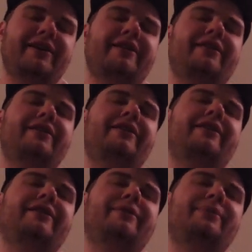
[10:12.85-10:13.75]

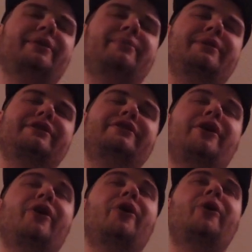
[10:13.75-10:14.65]
Oh, I'm gonna be
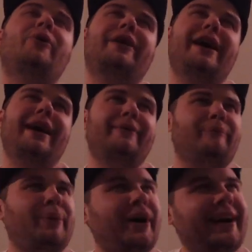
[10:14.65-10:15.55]
so
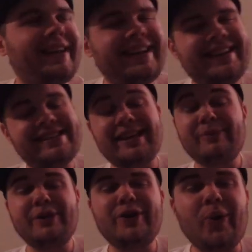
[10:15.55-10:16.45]
dead, but it's
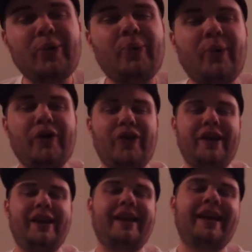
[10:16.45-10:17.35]
gonna be totally worth
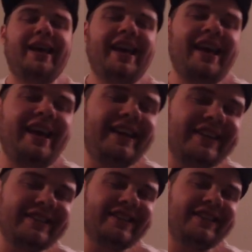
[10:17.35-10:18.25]
it,
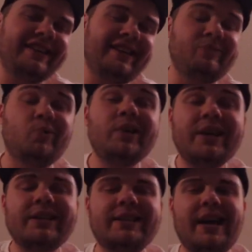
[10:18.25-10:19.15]
and I'm
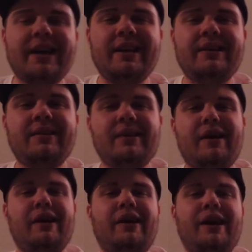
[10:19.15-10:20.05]
really excited.
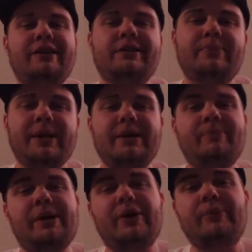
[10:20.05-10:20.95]
I just picked
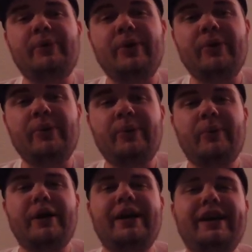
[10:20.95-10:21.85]
up a GoPro,
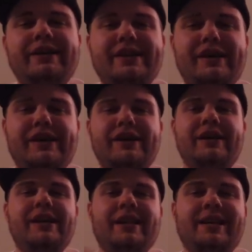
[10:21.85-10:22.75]
and
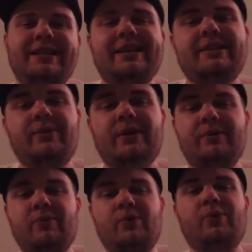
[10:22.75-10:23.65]
that's actually what
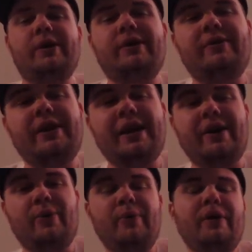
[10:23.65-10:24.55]
I'm recording on right
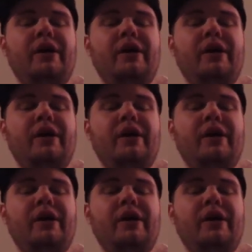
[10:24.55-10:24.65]
now.